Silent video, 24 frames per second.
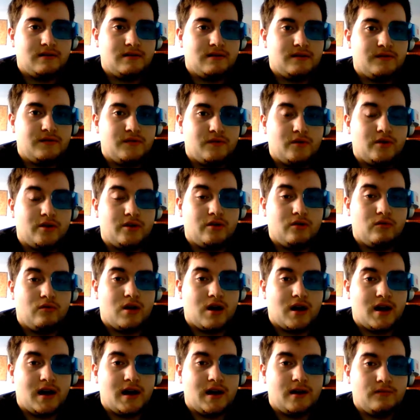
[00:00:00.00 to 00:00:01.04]
if you want to know
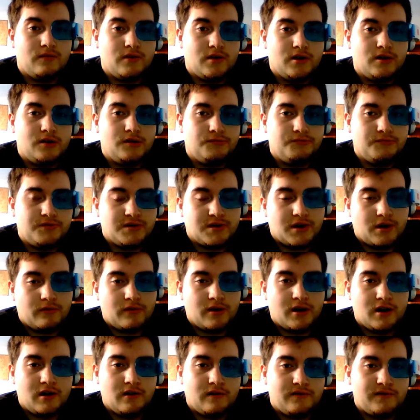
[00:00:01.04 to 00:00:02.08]
why, well, stick
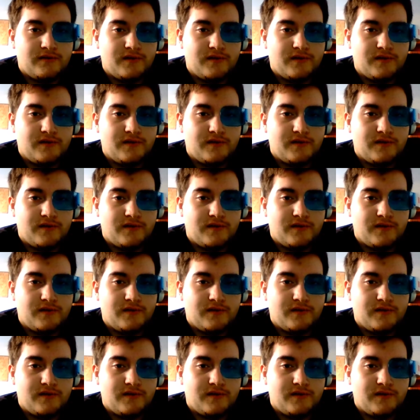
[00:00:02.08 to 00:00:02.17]
around.